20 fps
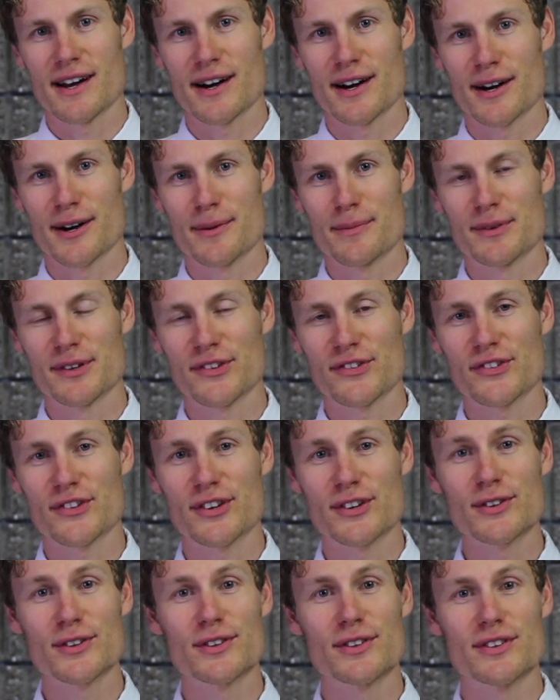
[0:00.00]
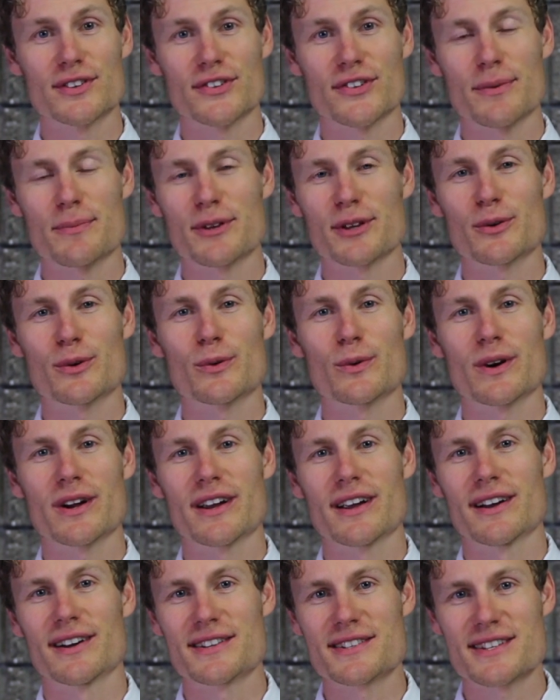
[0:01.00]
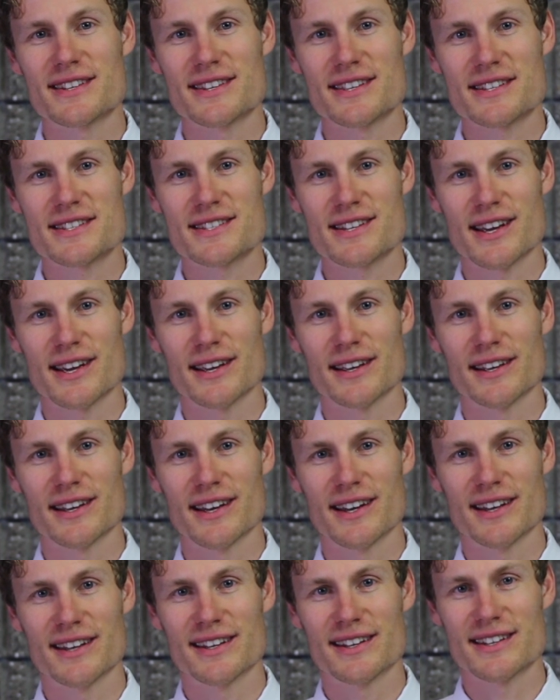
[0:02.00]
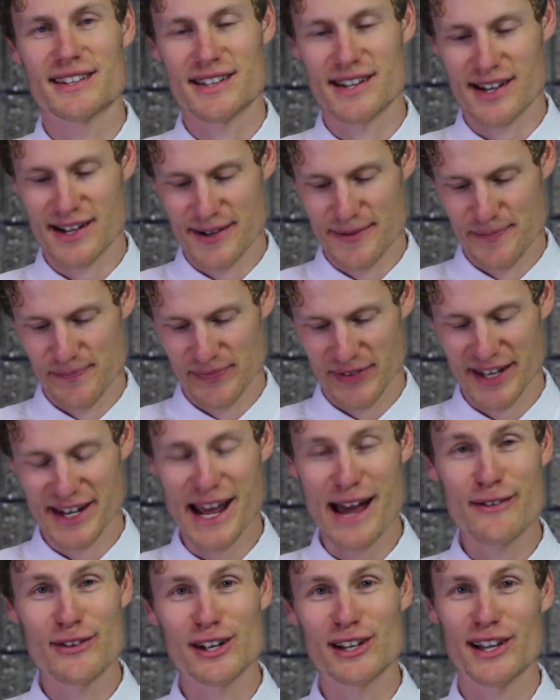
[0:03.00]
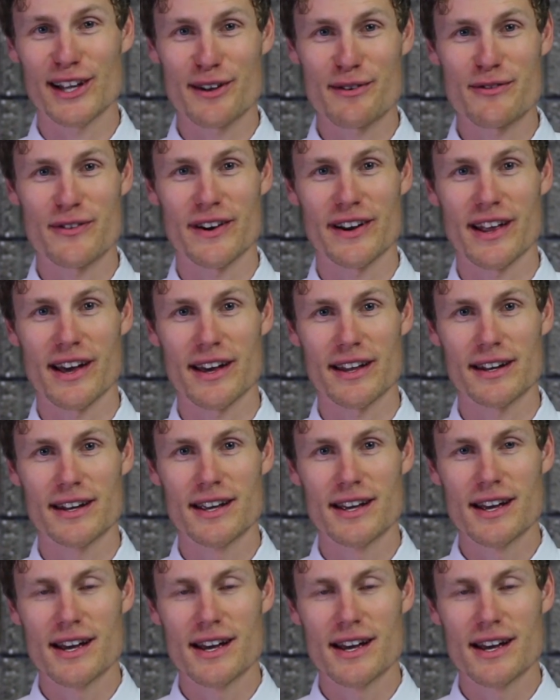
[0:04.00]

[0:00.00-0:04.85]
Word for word: um, is still something we're working on to this day and, uh, and having a lot of fun at.